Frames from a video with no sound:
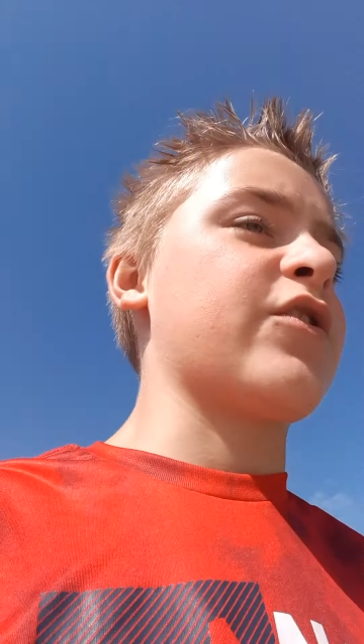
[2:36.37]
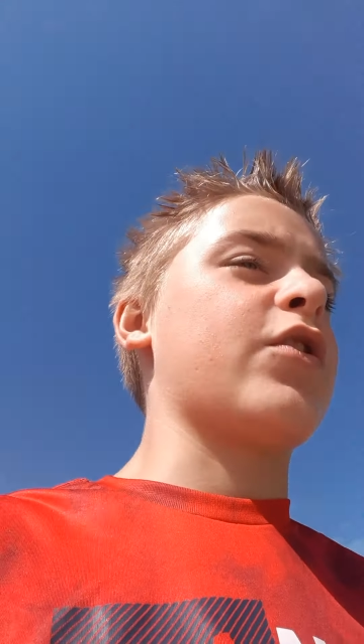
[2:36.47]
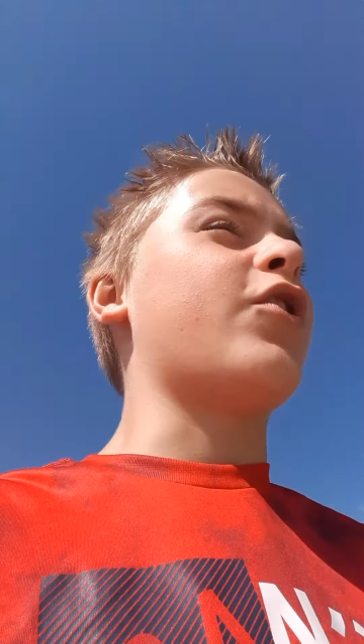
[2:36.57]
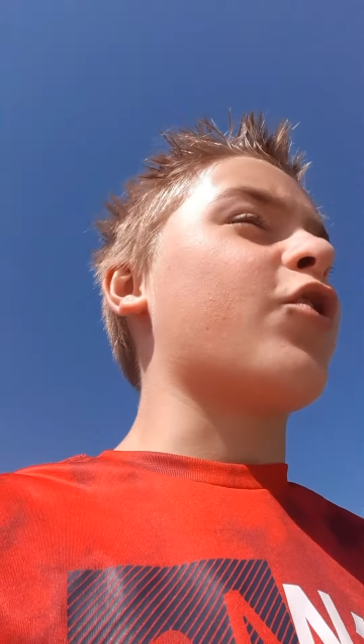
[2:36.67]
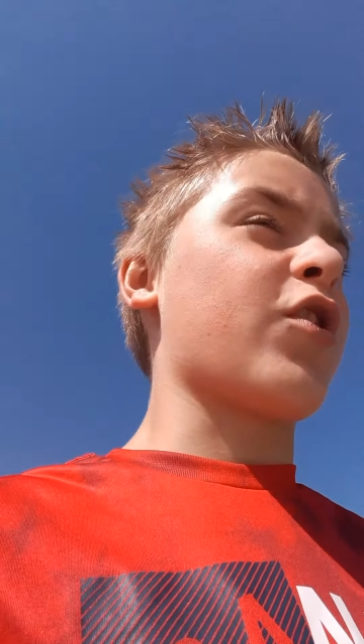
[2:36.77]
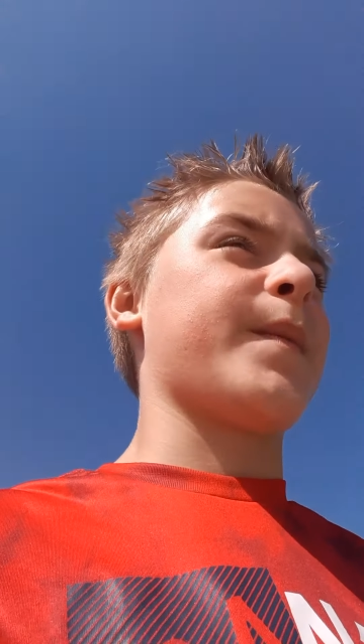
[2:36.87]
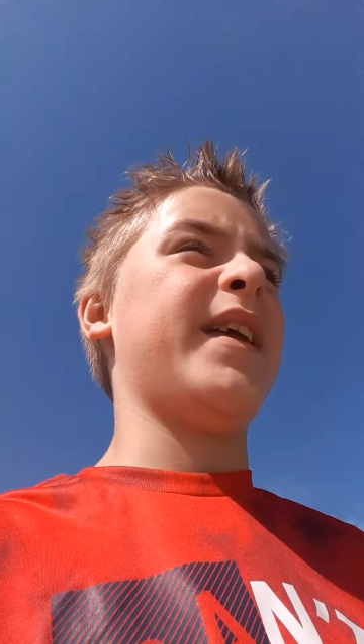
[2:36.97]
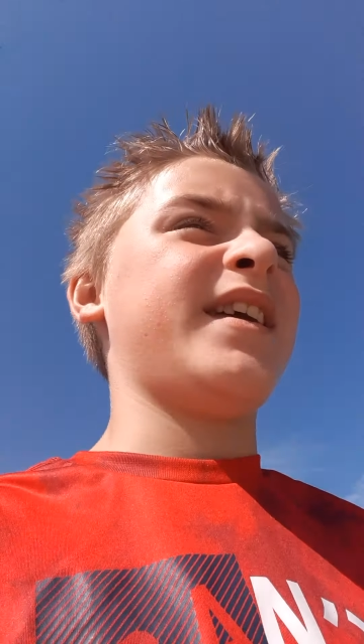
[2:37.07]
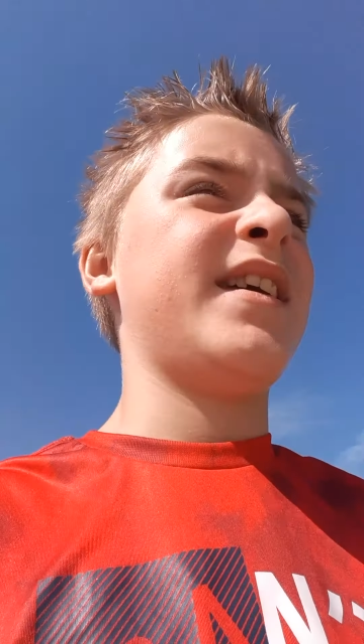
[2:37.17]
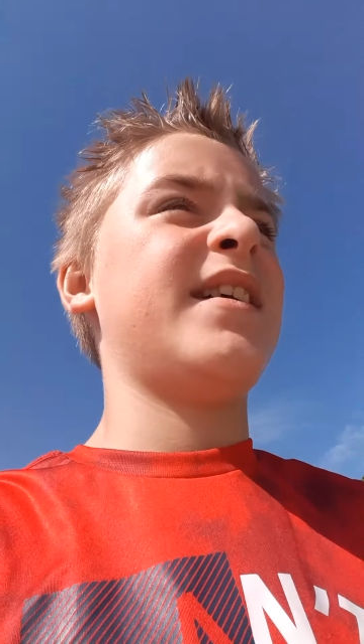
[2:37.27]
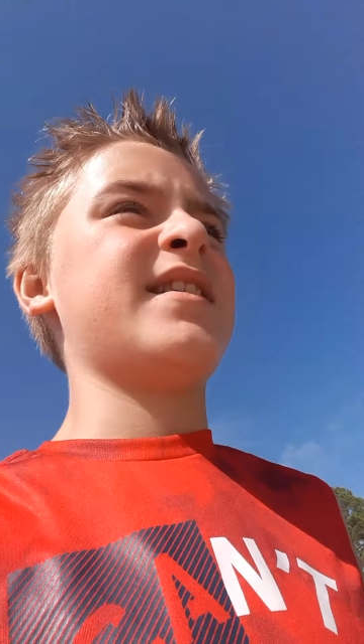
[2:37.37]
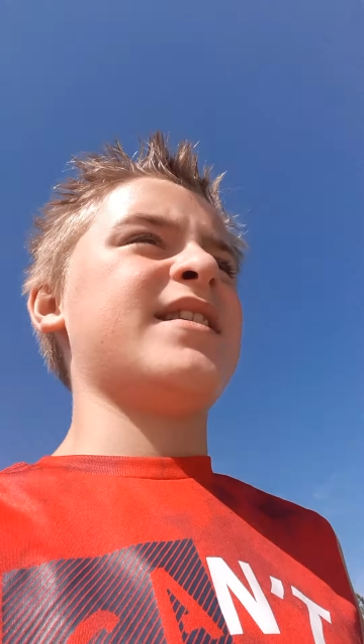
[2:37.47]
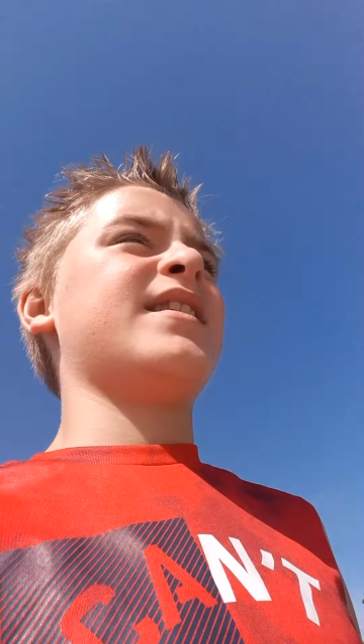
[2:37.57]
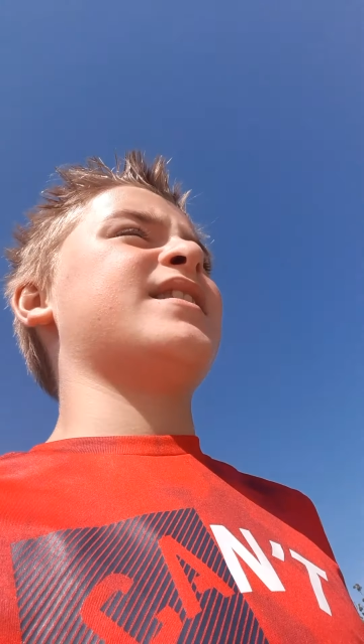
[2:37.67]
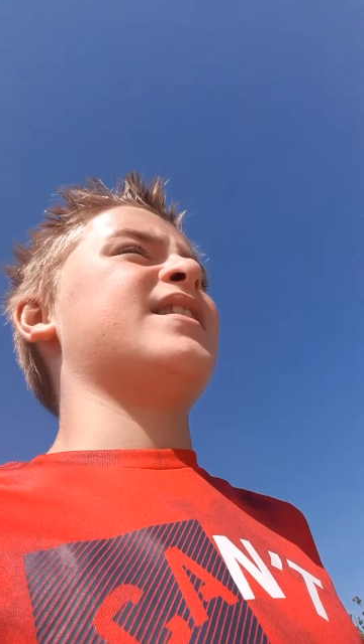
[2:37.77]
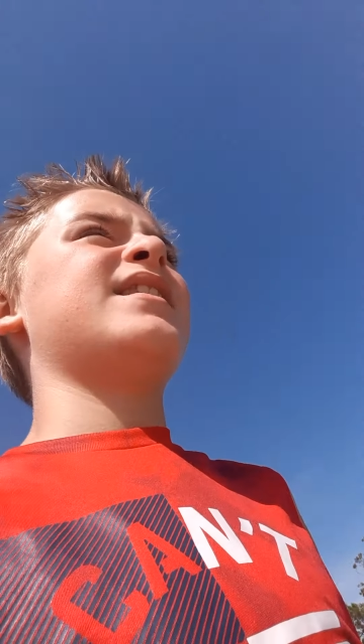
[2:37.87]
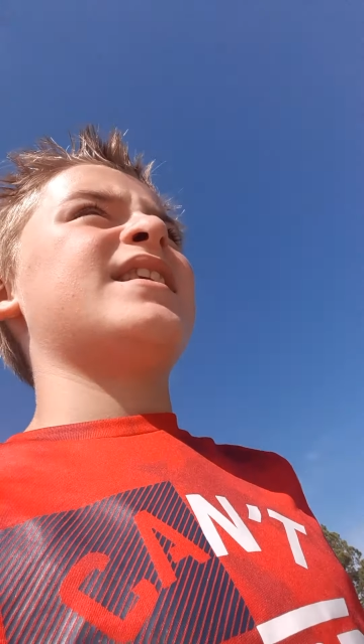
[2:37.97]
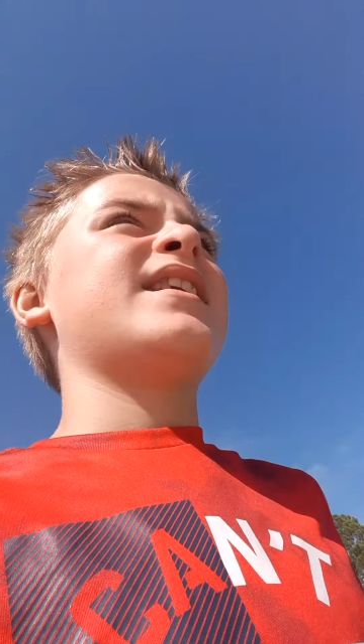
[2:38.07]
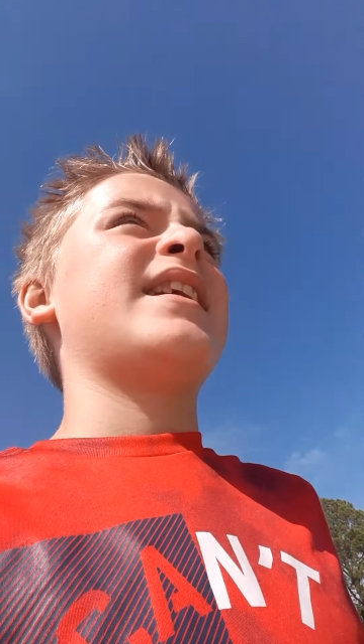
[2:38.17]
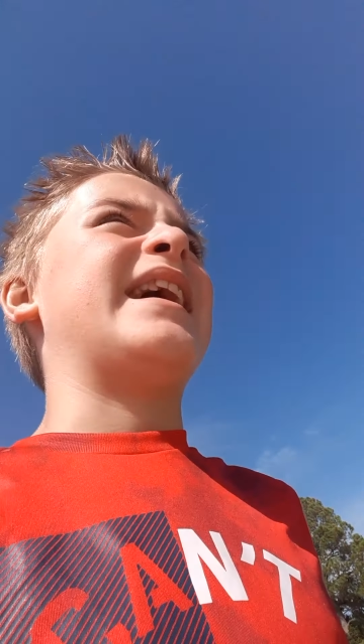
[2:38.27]
called an army.
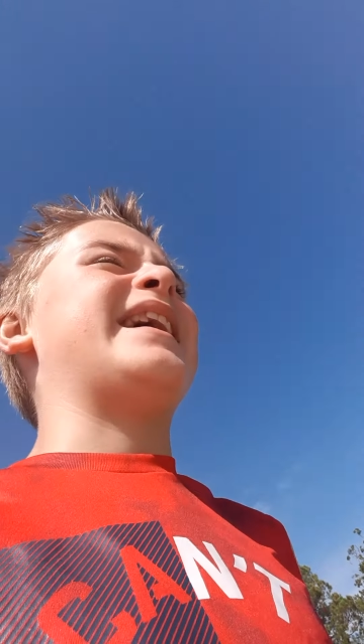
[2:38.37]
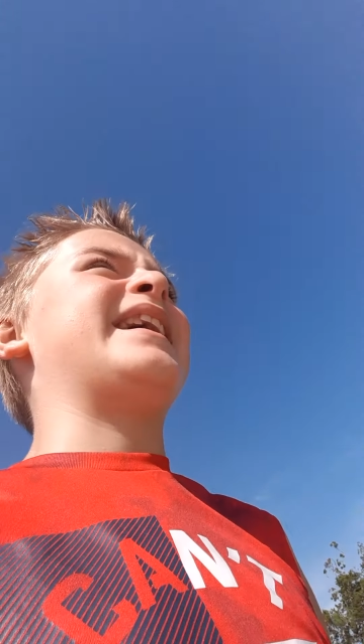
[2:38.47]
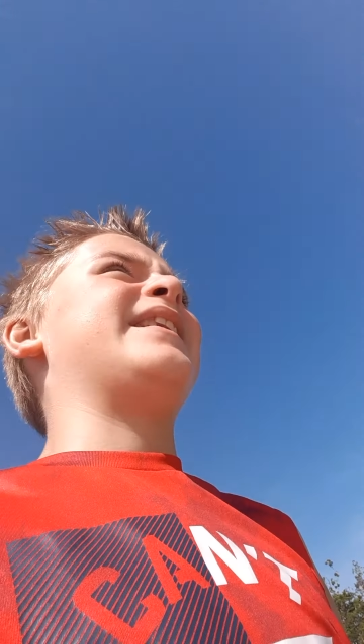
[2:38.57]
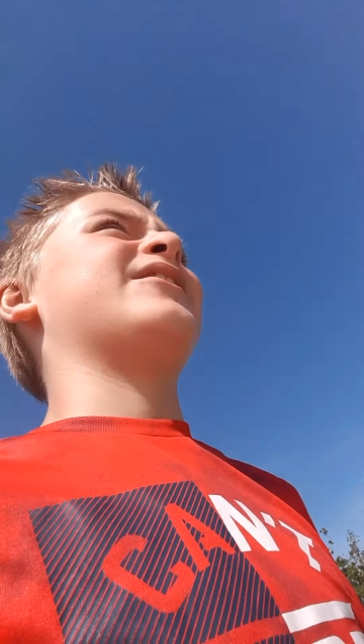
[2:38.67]
And